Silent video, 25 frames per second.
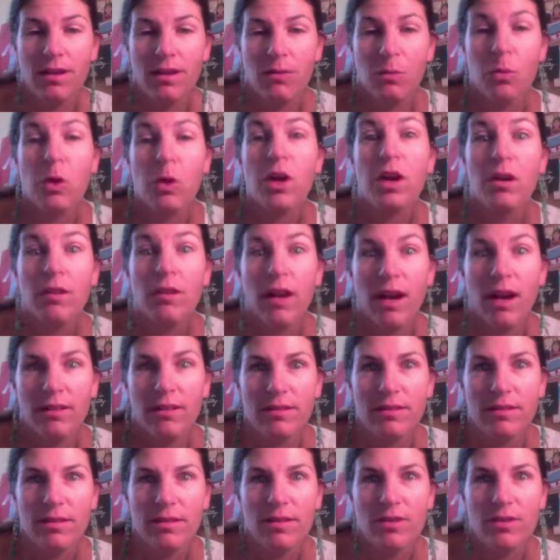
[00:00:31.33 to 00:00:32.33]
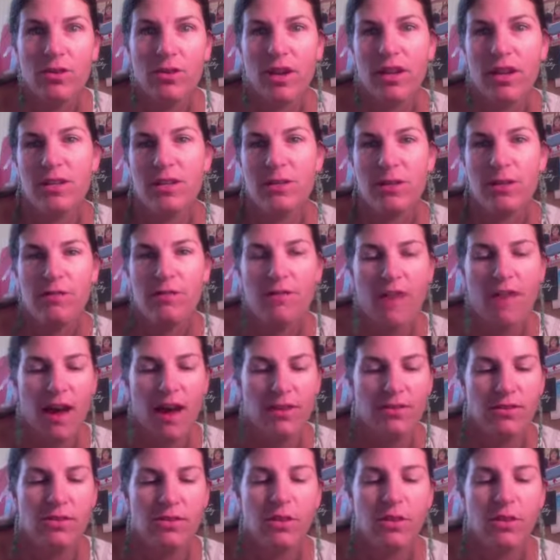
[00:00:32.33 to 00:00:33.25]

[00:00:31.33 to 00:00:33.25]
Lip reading: workaround to try to do it fast.